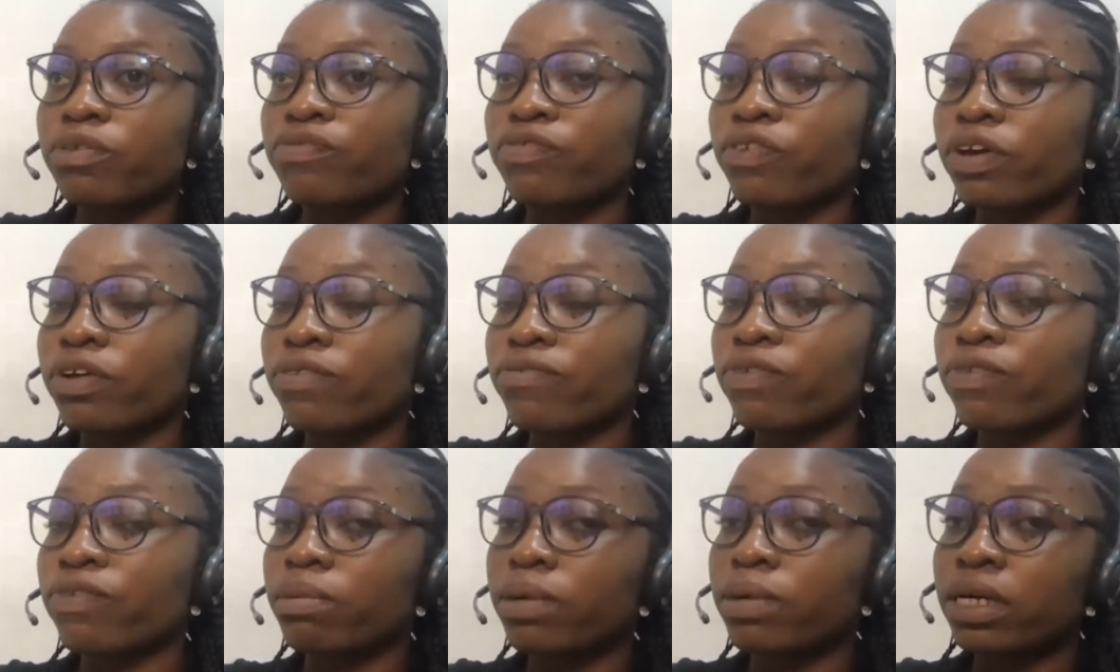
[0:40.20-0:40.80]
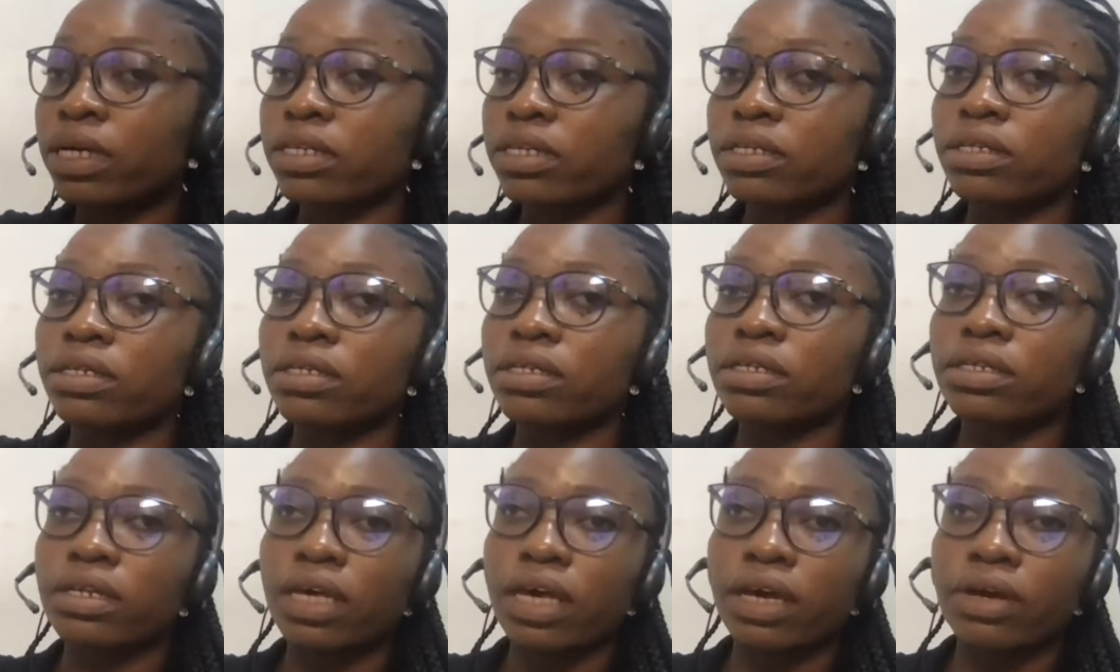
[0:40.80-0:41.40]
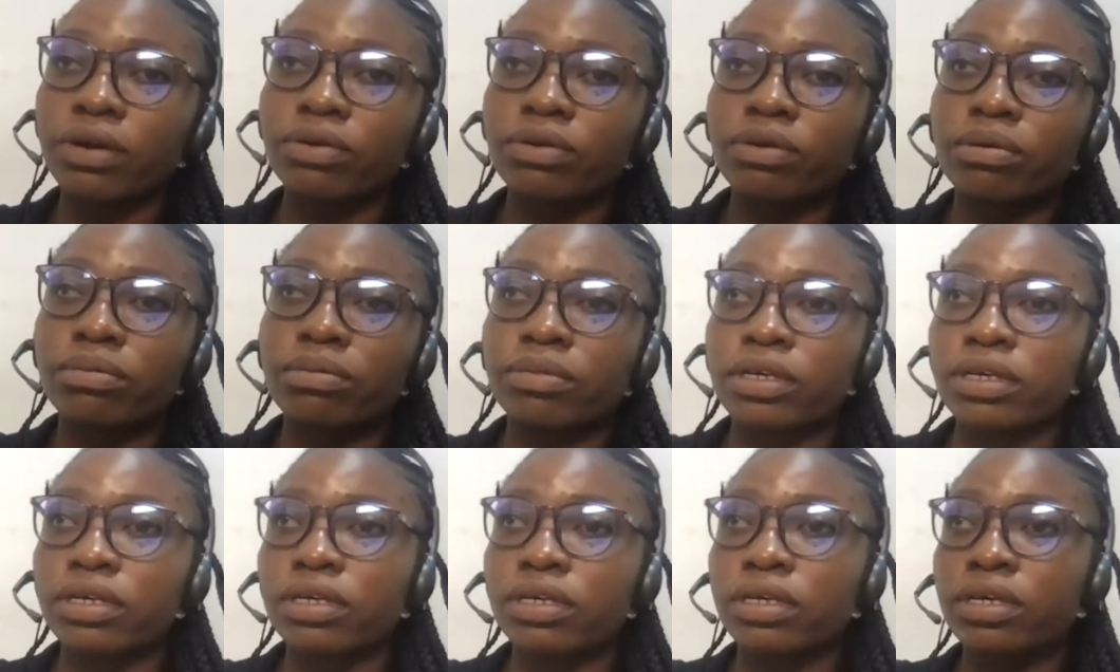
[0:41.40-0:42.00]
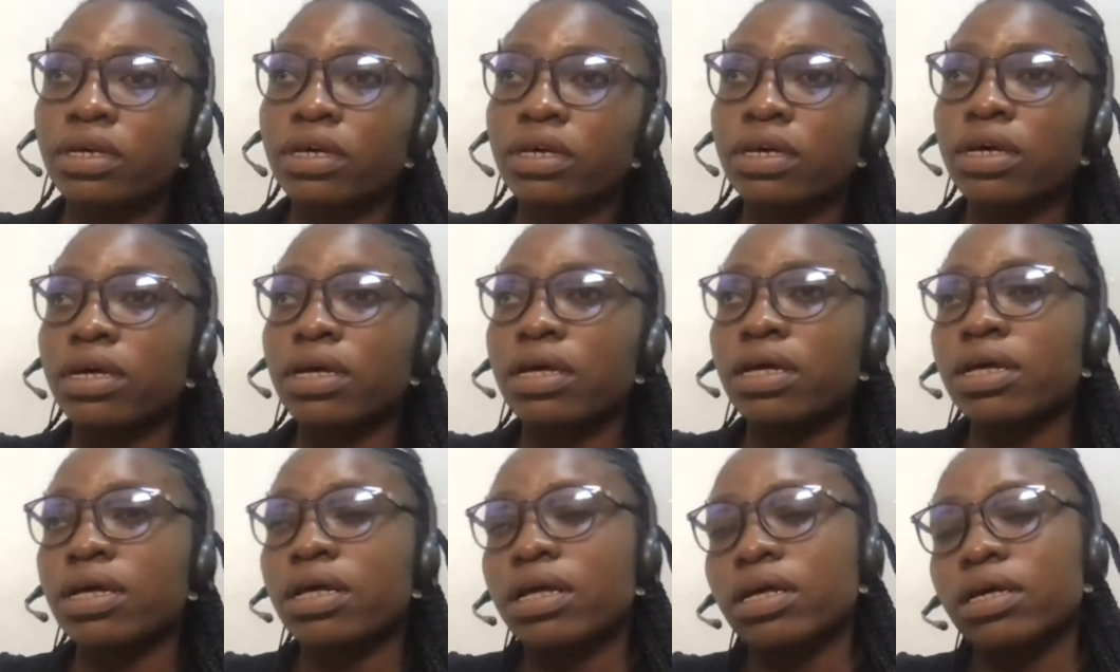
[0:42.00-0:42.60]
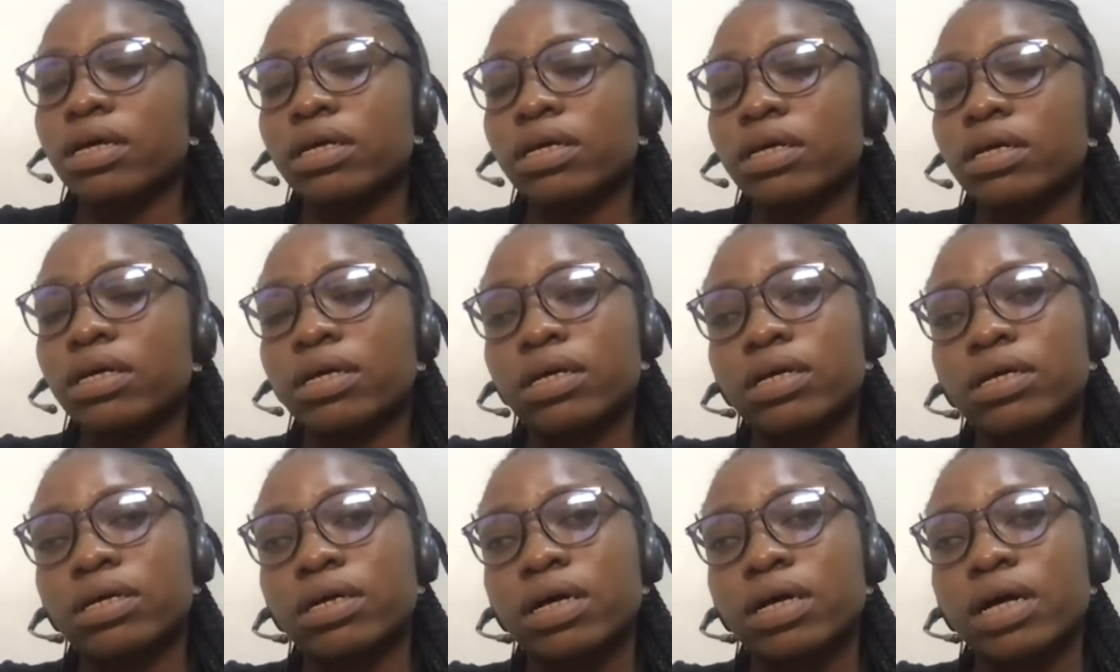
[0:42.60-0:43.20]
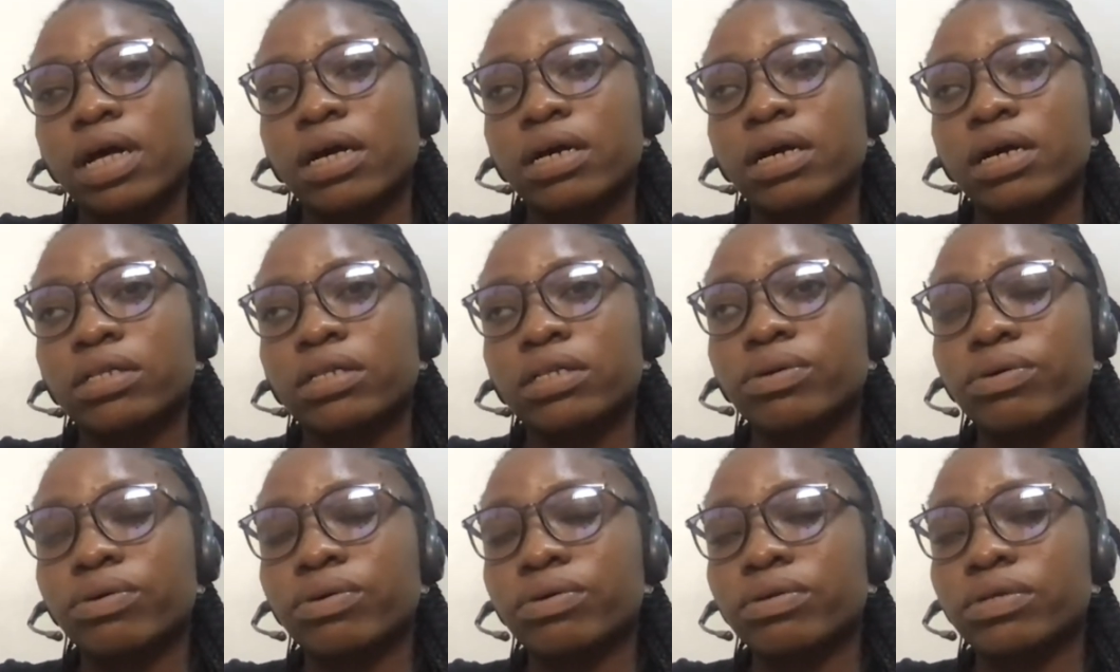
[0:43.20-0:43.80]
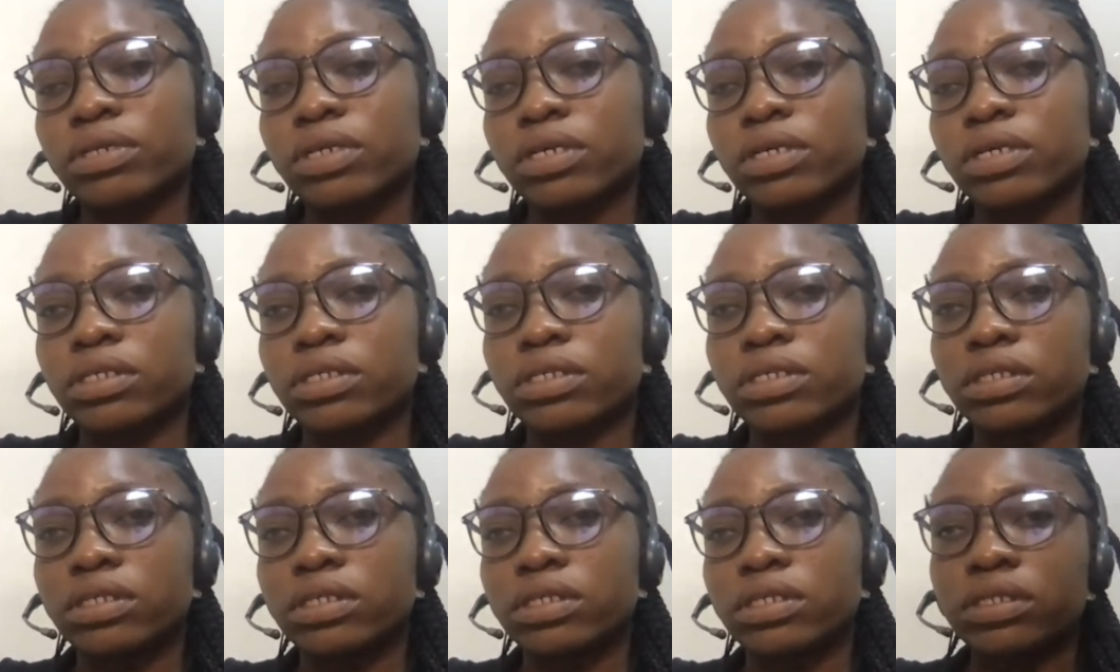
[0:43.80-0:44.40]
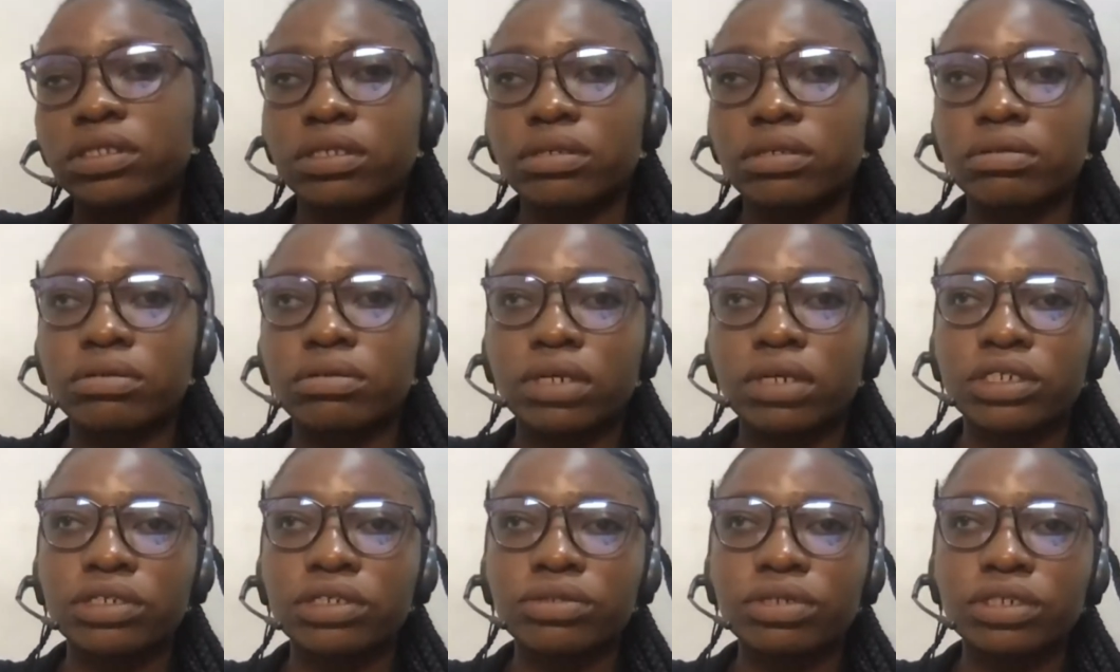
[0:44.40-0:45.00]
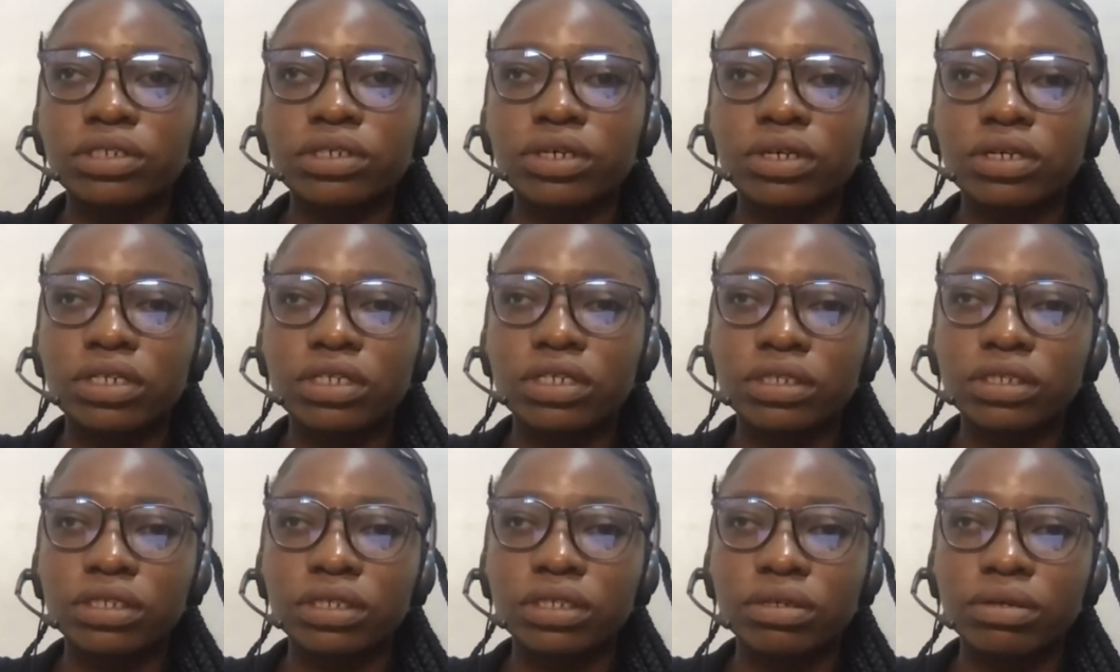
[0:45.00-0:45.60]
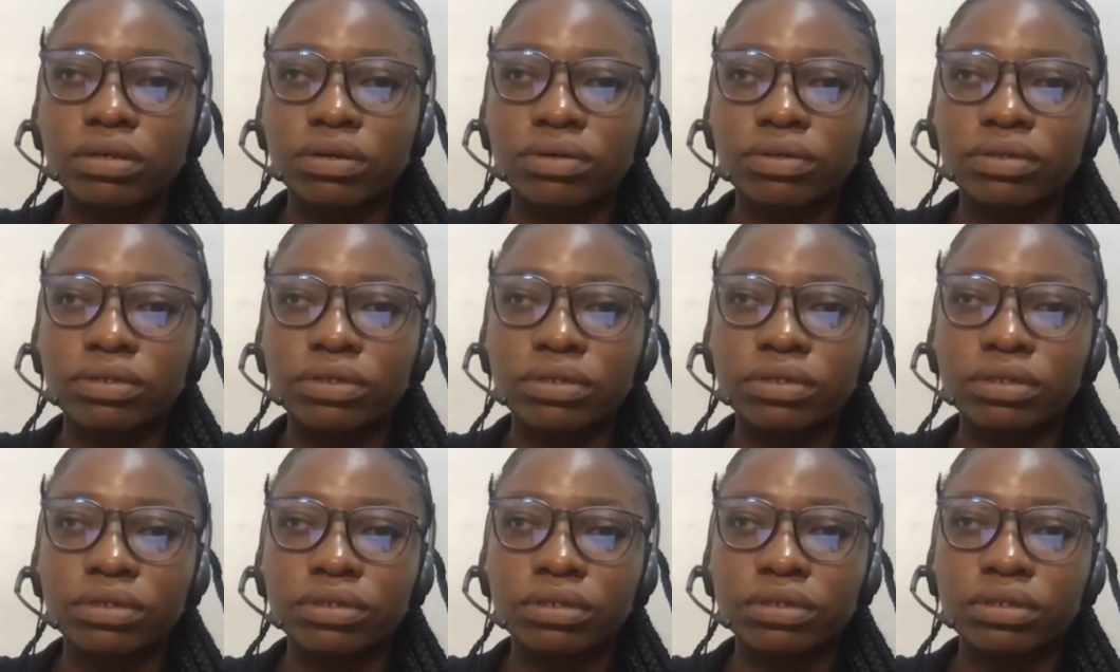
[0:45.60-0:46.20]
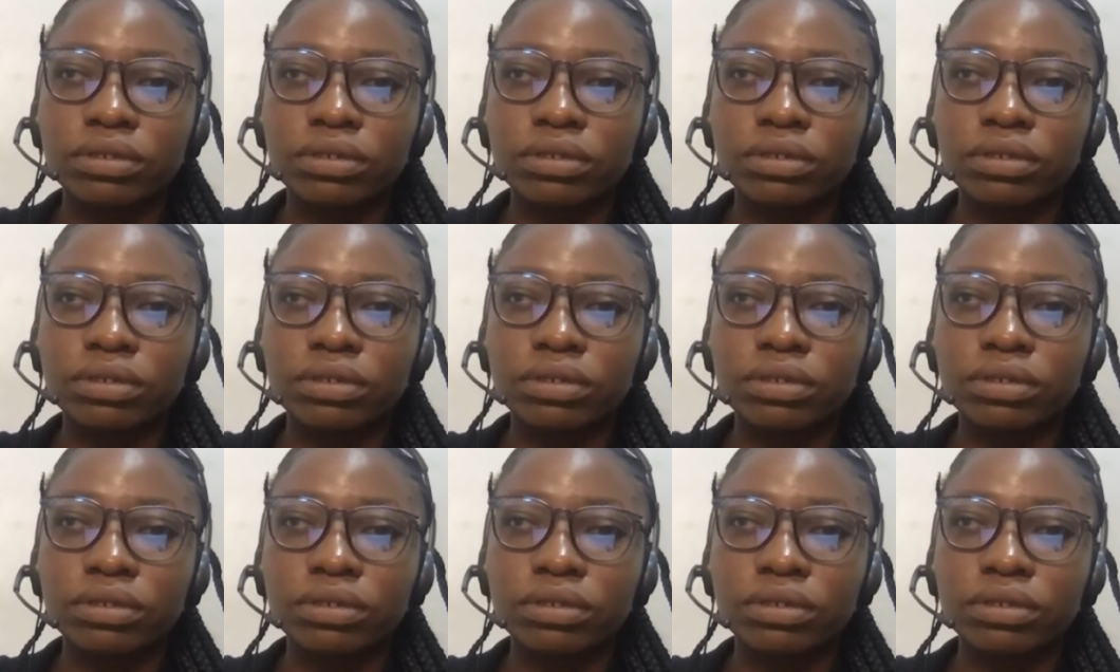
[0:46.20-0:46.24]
for Informal Economy Hackathon is still, the registration is still on.